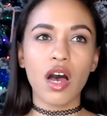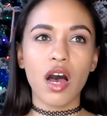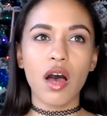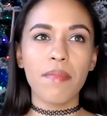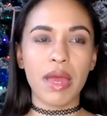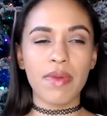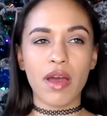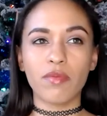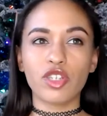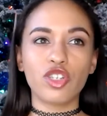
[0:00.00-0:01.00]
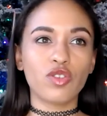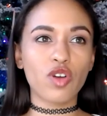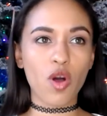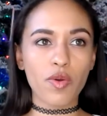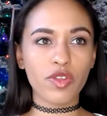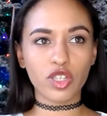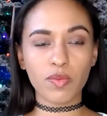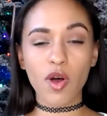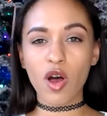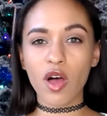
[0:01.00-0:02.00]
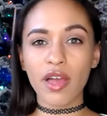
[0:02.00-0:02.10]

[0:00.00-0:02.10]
maybe I would still go with the small.